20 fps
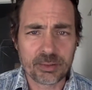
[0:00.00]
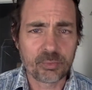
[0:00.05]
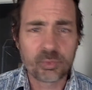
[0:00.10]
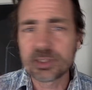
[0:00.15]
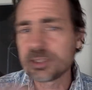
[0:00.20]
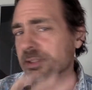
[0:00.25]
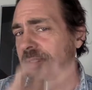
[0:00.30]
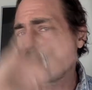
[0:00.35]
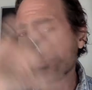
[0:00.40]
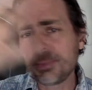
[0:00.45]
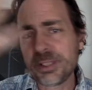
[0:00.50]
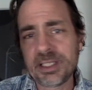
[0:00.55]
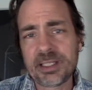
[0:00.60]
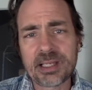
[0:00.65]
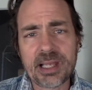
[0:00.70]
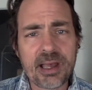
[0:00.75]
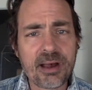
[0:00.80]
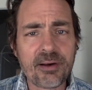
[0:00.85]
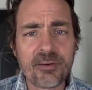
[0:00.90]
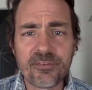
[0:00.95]
What does it mean,
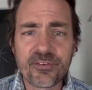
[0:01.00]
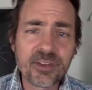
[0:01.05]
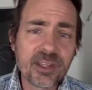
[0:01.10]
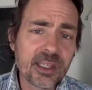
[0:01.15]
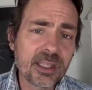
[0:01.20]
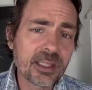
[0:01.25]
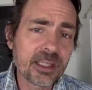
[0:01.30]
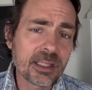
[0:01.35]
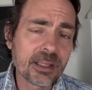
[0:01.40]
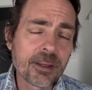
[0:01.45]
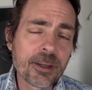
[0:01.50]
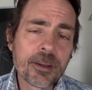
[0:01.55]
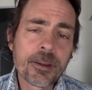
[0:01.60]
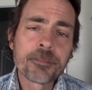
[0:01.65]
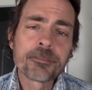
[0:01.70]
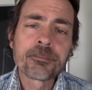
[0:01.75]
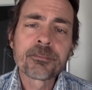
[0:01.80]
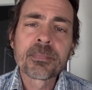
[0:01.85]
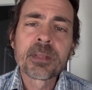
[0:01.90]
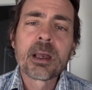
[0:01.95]
Alfie?
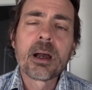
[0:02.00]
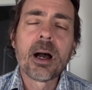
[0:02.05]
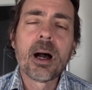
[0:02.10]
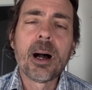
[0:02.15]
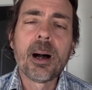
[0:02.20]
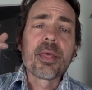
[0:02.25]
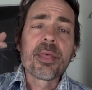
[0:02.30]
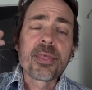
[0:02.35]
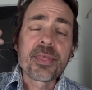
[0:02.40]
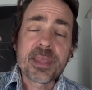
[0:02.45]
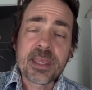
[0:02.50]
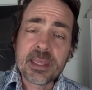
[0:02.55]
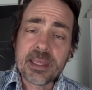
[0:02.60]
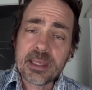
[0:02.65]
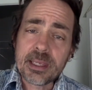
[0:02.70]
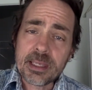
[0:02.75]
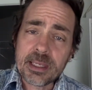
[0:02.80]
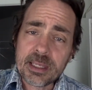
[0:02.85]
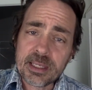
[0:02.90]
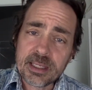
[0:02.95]

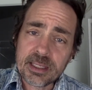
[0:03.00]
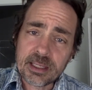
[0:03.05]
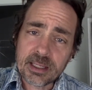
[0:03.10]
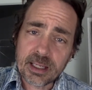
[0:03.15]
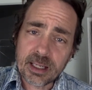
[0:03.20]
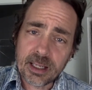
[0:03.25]
The